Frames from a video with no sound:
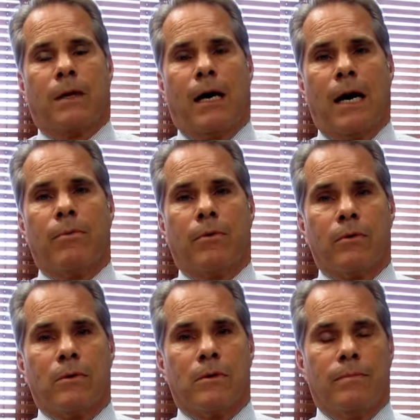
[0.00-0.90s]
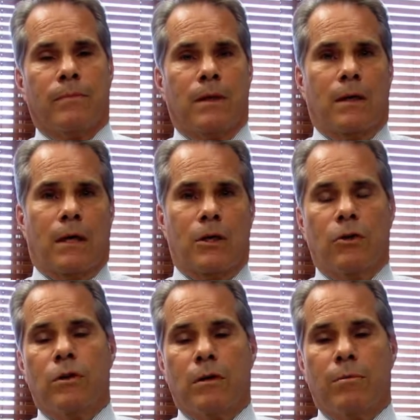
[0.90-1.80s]
IPERs,
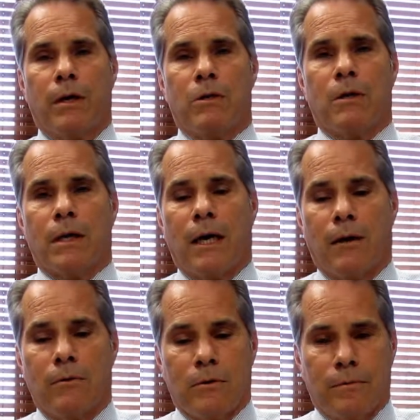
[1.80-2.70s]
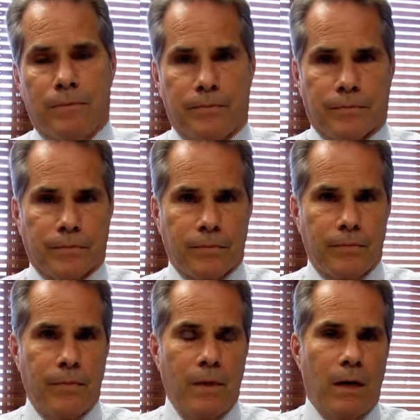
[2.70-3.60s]
union pension accounts,
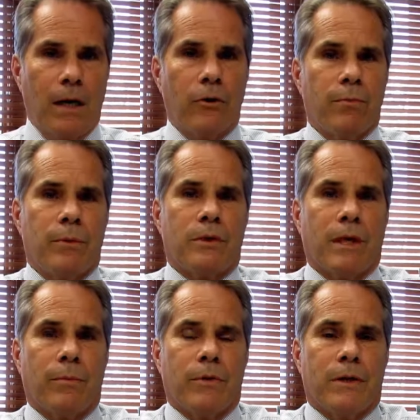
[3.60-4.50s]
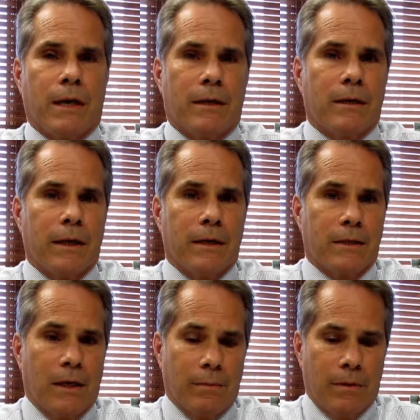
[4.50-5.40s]
100% protected and
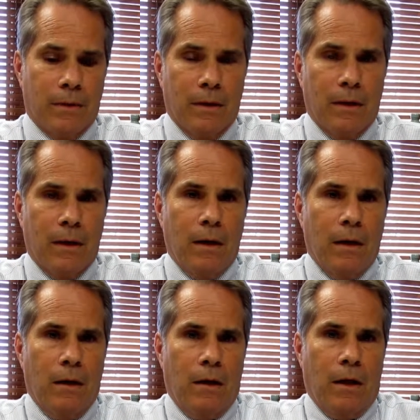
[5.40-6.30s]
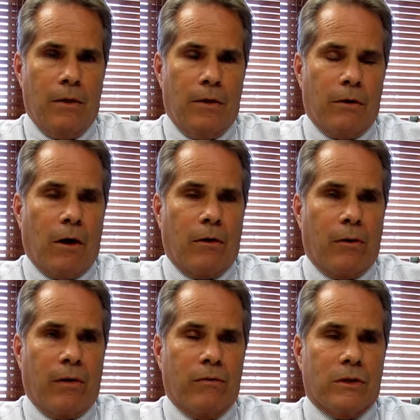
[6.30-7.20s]
exempt. There are,
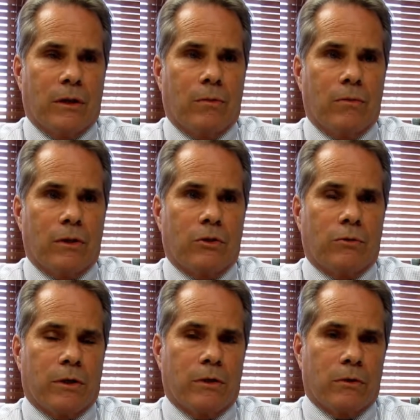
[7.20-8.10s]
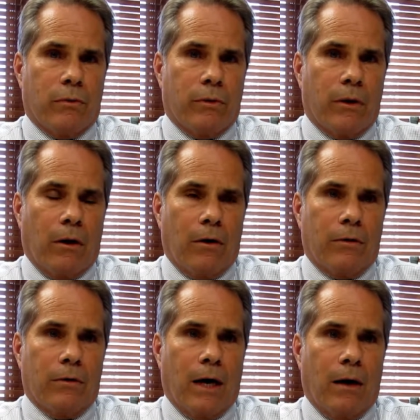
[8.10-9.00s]
however, some restrictions with regard
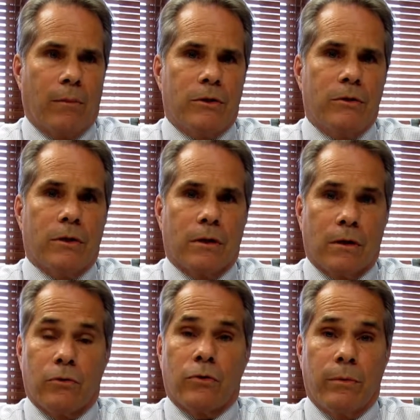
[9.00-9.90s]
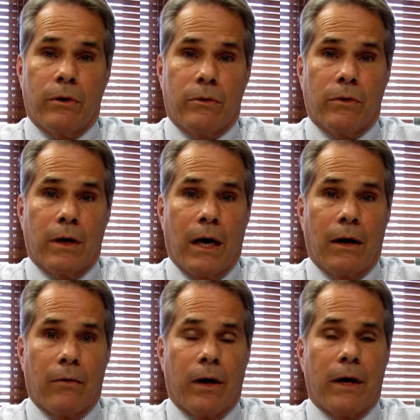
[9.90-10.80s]
to how much you can contribute to an
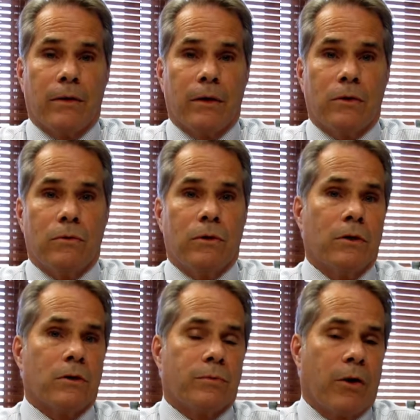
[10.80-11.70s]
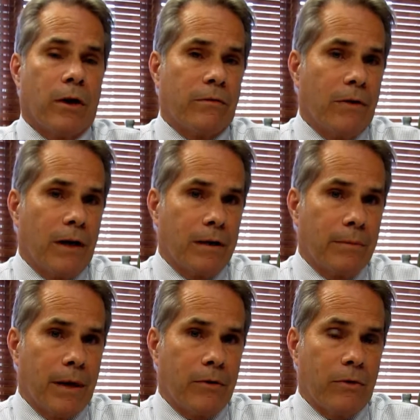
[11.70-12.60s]
IRA in the 2 years prior to filing
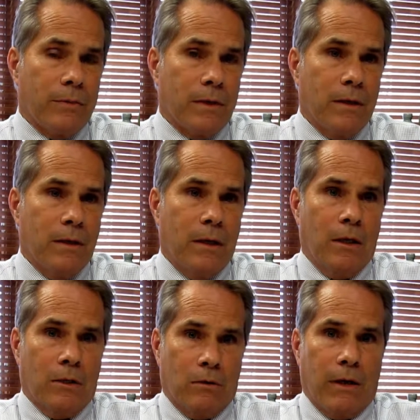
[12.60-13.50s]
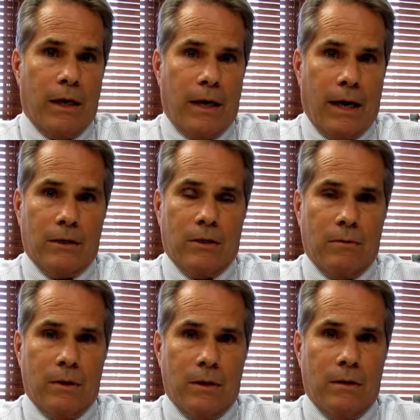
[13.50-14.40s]
bankruptcy, so that has to
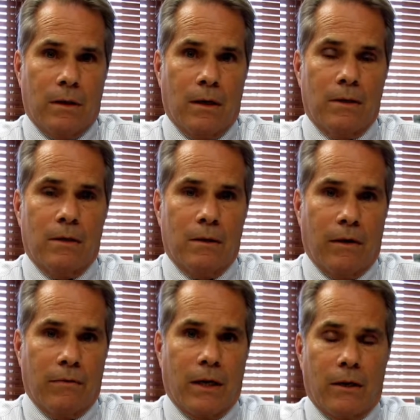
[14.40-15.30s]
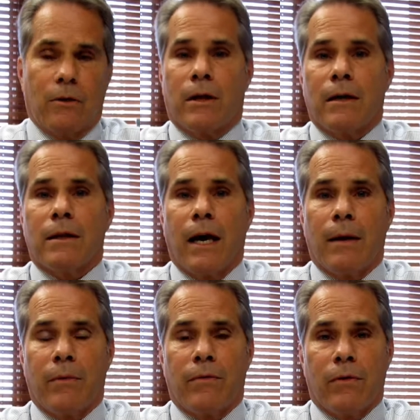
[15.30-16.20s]
be, you have to take a look at
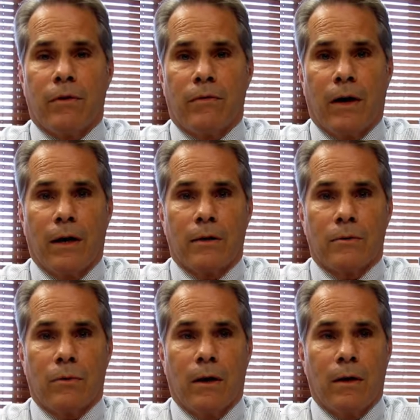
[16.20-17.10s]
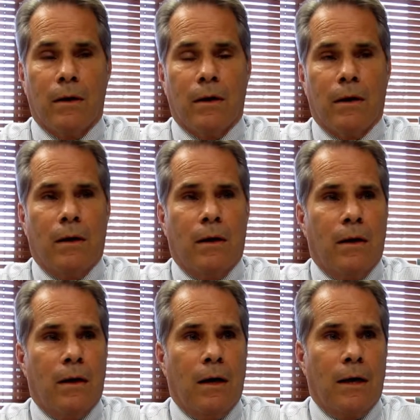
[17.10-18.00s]
that before you file as well.
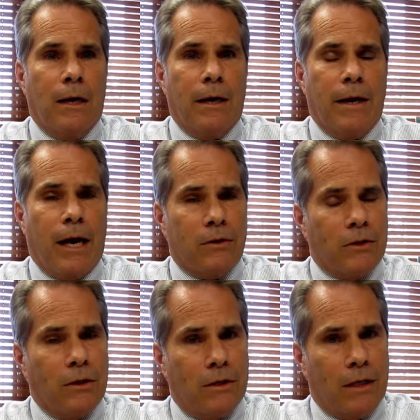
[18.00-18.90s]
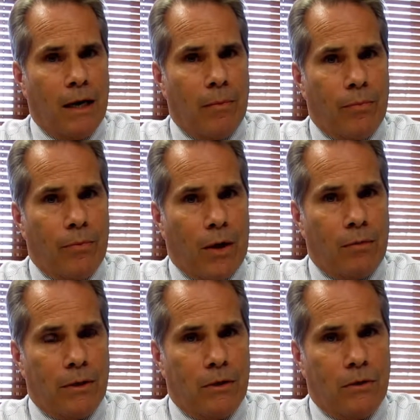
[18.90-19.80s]
Now's a good time
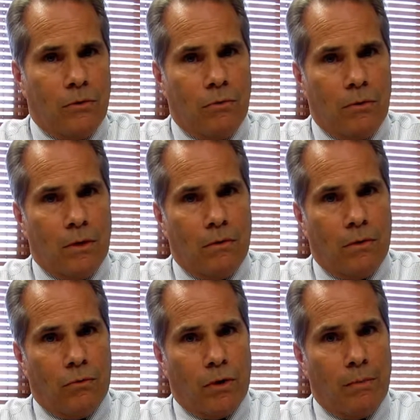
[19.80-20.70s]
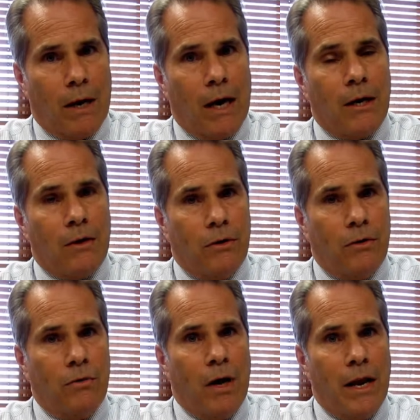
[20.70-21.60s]
probably to remind
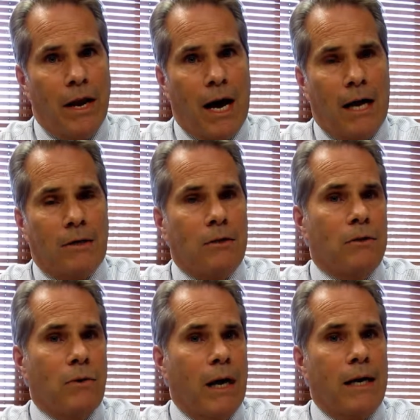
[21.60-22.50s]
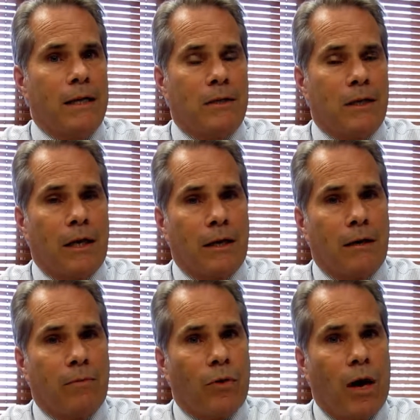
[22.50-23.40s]
you not to do any selling
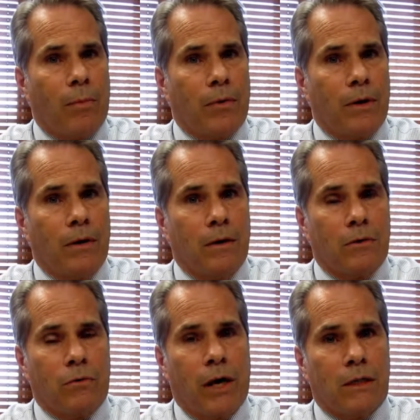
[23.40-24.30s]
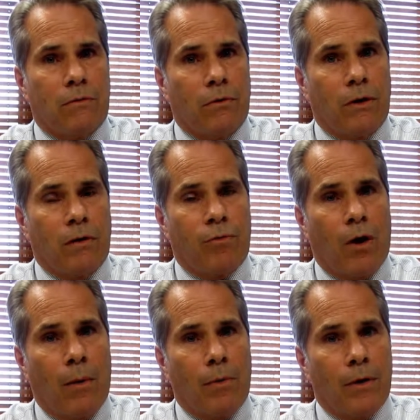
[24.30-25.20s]
of property, transferring of
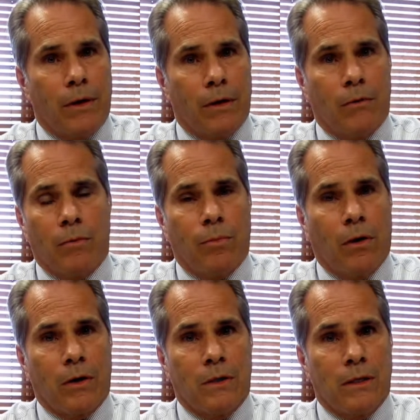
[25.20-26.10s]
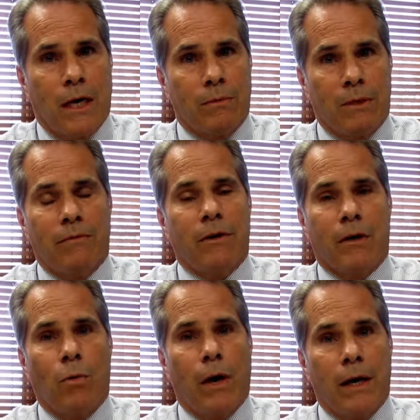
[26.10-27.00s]
property into other parties' names, giving
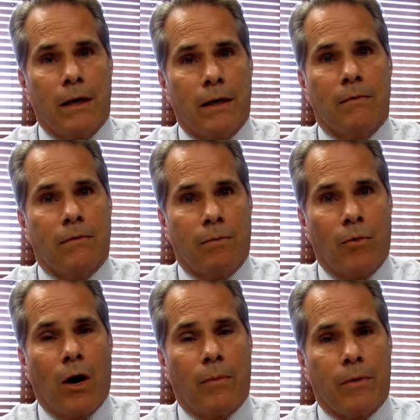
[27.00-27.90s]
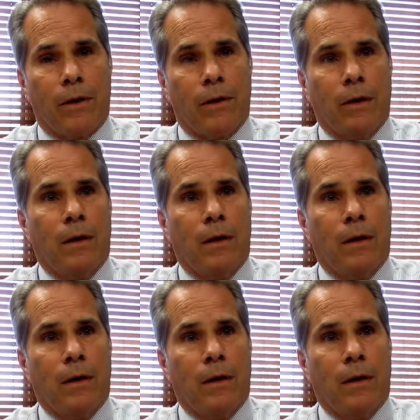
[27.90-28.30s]
away gift property,